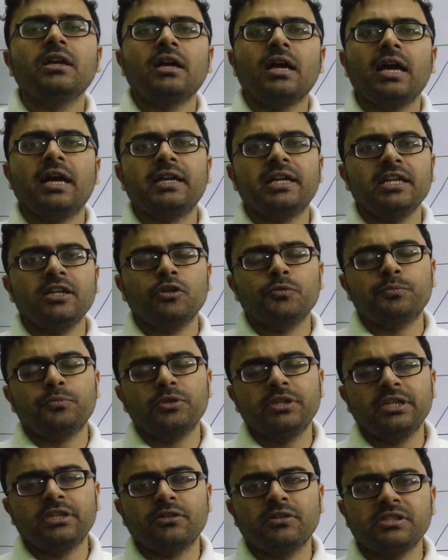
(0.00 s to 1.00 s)
and I
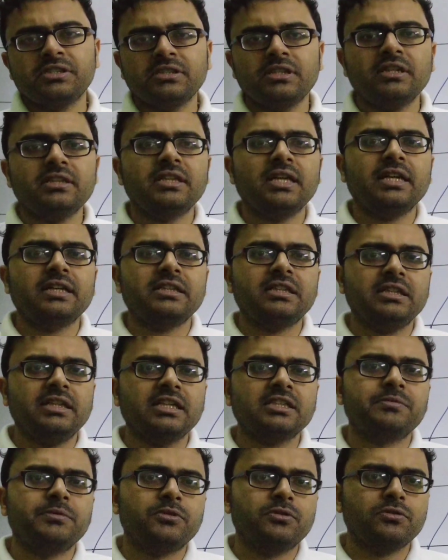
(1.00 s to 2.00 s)
hopefully consider that in the
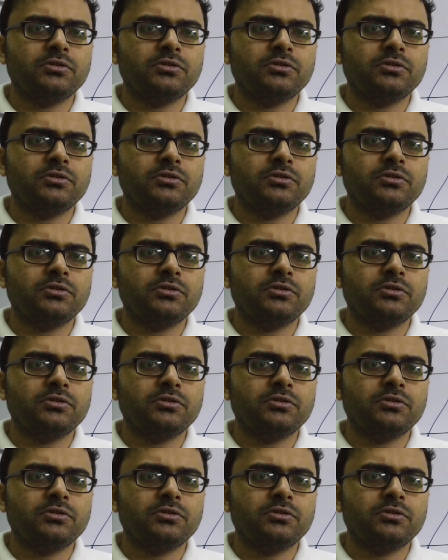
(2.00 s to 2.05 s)
next